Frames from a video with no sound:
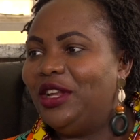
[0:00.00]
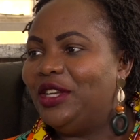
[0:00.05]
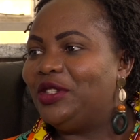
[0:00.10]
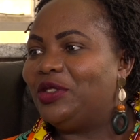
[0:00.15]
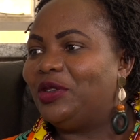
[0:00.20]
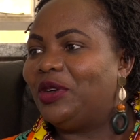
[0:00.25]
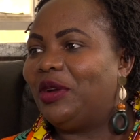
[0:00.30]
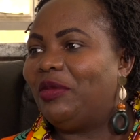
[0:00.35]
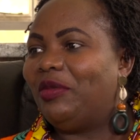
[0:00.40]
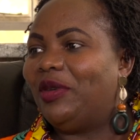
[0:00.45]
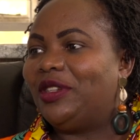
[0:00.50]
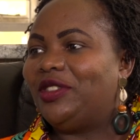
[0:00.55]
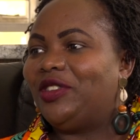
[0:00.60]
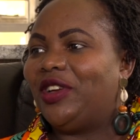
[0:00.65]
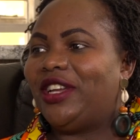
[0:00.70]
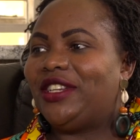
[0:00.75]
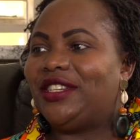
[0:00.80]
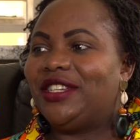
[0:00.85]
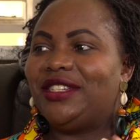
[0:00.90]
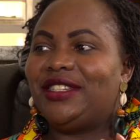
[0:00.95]
let's talk about
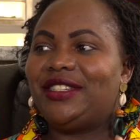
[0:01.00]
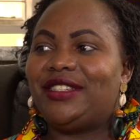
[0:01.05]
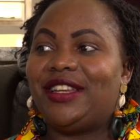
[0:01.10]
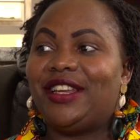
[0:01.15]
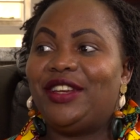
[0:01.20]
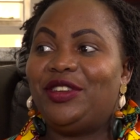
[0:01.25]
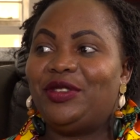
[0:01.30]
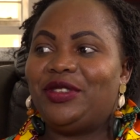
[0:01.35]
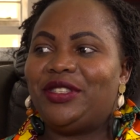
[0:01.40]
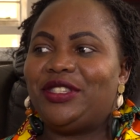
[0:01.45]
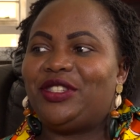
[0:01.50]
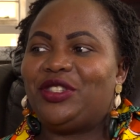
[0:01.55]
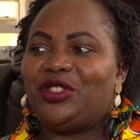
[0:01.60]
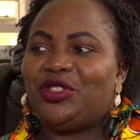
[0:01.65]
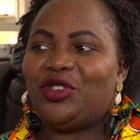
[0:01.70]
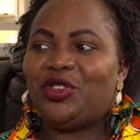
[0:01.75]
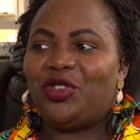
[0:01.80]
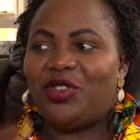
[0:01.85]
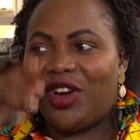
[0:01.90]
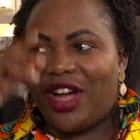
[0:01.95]
your identity. I know this
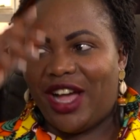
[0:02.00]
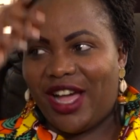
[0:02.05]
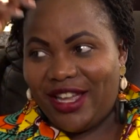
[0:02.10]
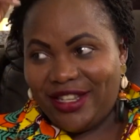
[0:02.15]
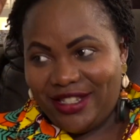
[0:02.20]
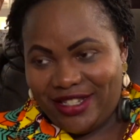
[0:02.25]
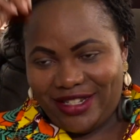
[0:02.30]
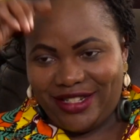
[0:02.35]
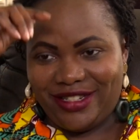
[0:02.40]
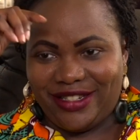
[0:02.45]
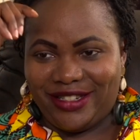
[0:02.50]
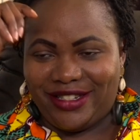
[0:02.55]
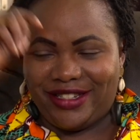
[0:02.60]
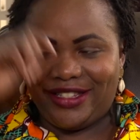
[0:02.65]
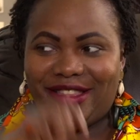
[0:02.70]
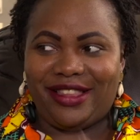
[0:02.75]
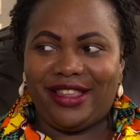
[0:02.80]
is your identity,